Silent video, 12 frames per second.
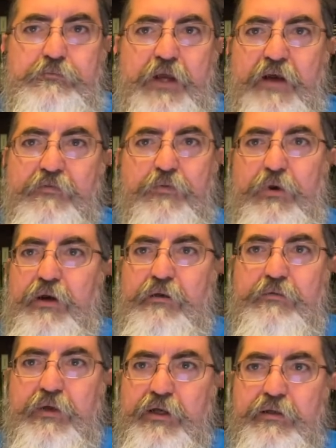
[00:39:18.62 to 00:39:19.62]
Everywhere,
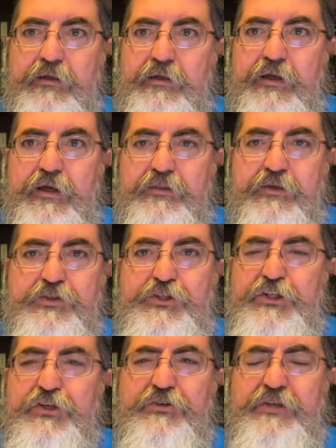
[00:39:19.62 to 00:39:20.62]
right? There's
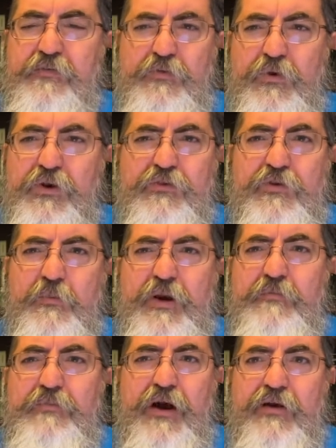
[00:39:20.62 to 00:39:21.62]
Jews everywhere in the Roman
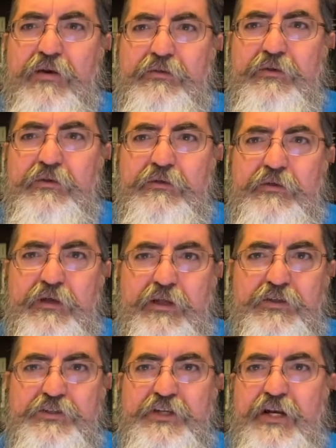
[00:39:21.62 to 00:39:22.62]
Empire, aren't there?
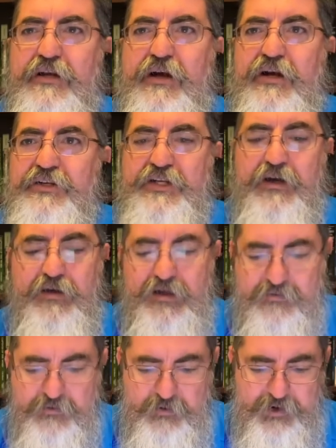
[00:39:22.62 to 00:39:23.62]
And there's synagogues nearly
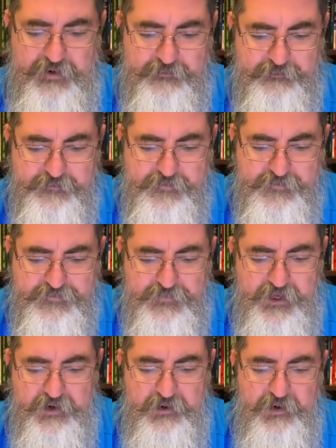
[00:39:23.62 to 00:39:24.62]
everywhere.
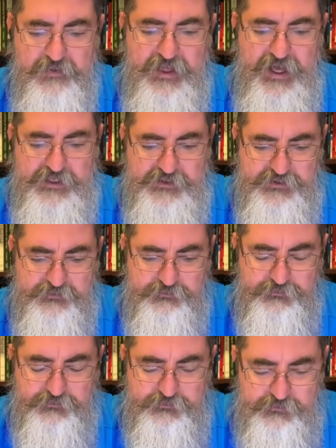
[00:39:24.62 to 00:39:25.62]
And all that's
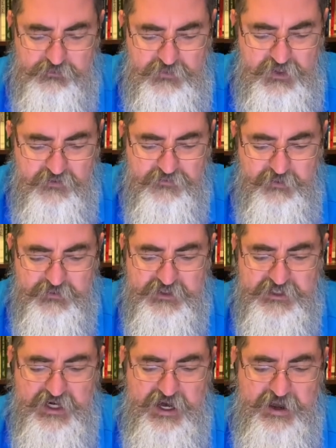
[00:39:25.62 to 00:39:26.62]
from this
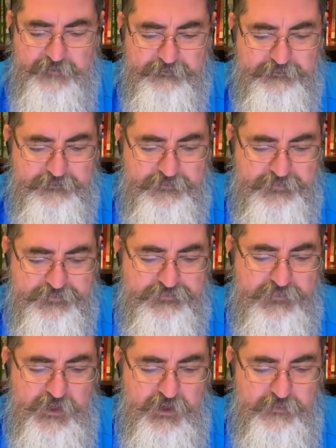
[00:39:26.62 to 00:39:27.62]
time.
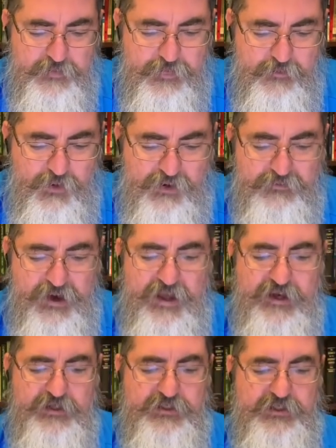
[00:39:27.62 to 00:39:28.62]
What
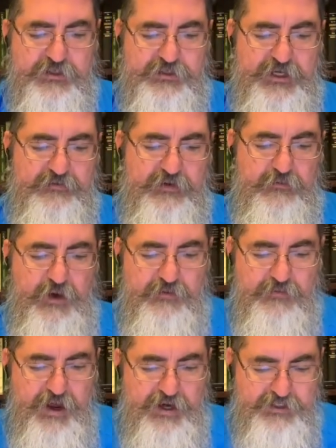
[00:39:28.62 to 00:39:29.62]
writings
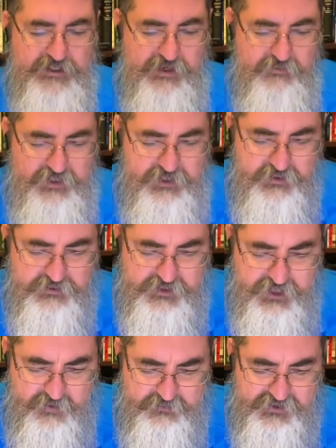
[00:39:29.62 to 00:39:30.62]
can we use
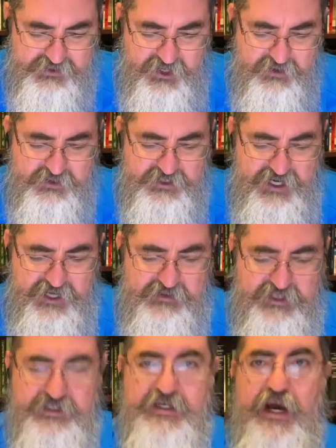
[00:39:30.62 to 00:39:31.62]
to help us understand
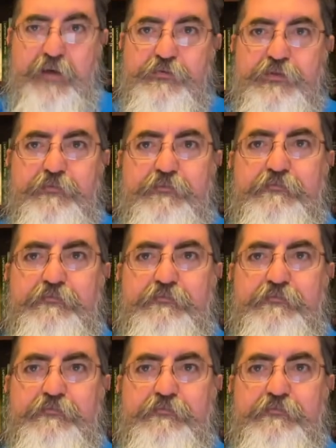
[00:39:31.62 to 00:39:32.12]
these times?